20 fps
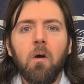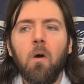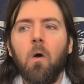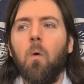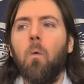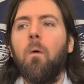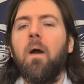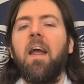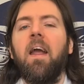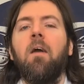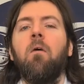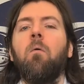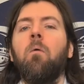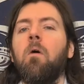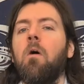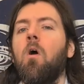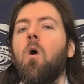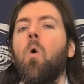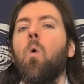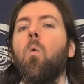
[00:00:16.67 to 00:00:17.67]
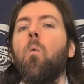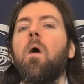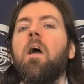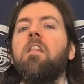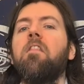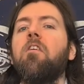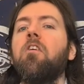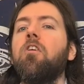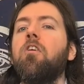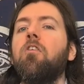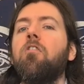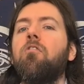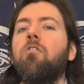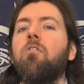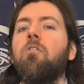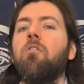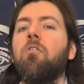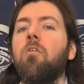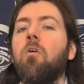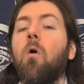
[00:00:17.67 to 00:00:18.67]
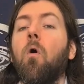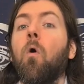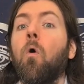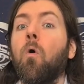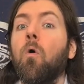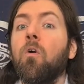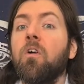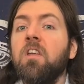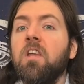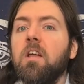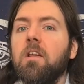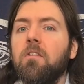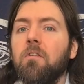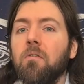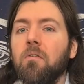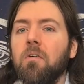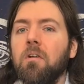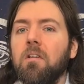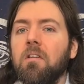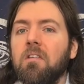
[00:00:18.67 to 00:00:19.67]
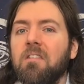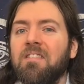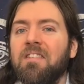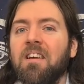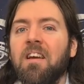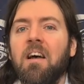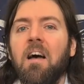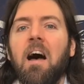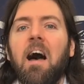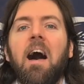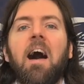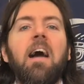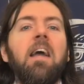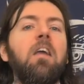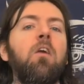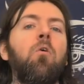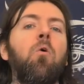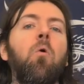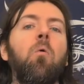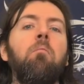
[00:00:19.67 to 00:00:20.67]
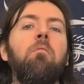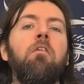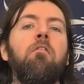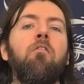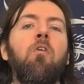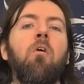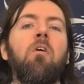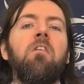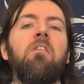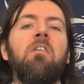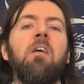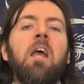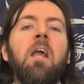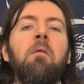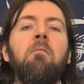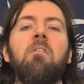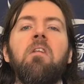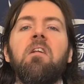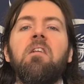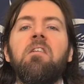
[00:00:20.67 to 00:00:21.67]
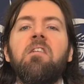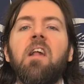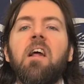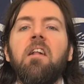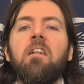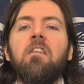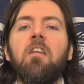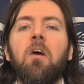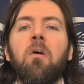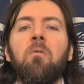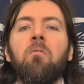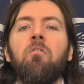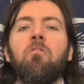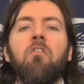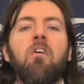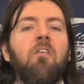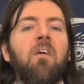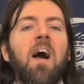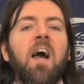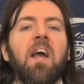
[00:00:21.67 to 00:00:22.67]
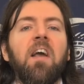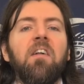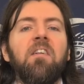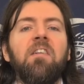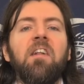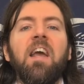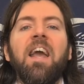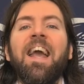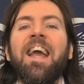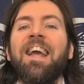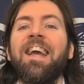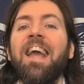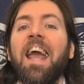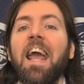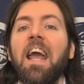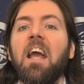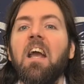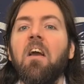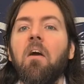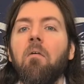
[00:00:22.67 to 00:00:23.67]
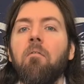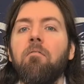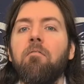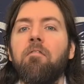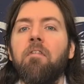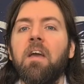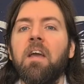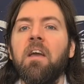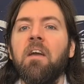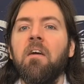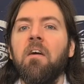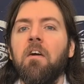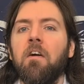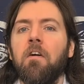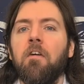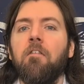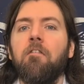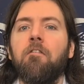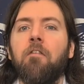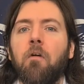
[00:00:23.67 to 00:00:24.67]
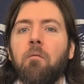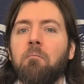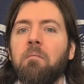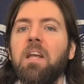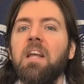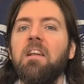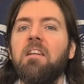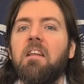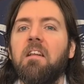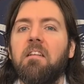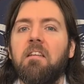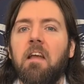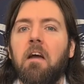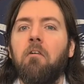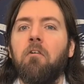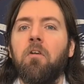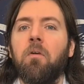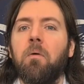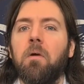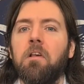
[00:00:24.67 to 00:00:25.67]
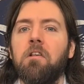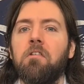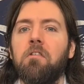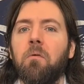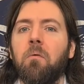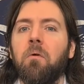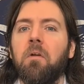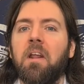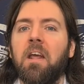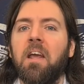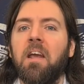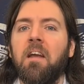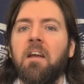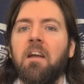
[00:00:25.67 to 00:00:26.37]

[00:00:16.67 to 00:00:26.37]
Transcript: Well, whether you do or you don't, I hope you've got time to sit down, relax, and get comfy for me to tell you a story.